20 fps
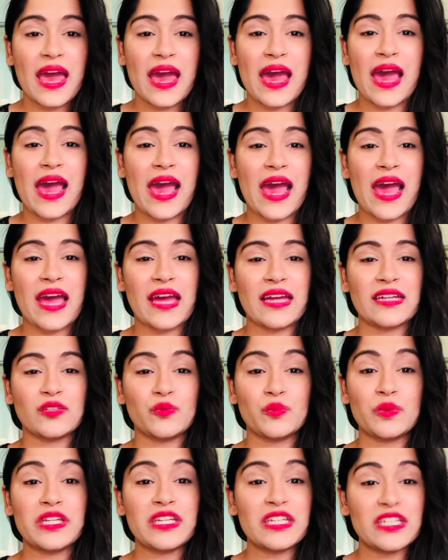and
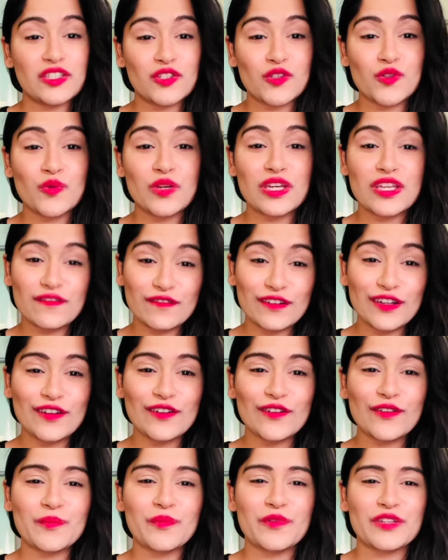we need to even
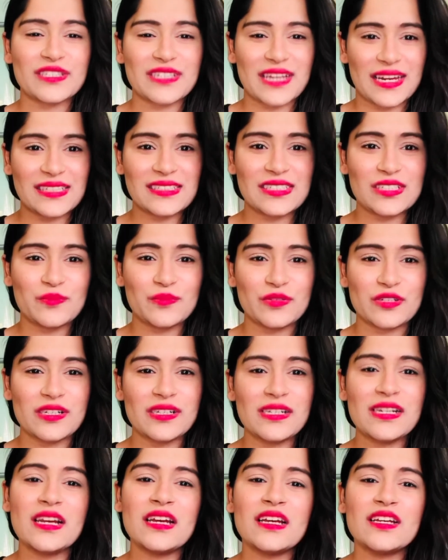look presentable,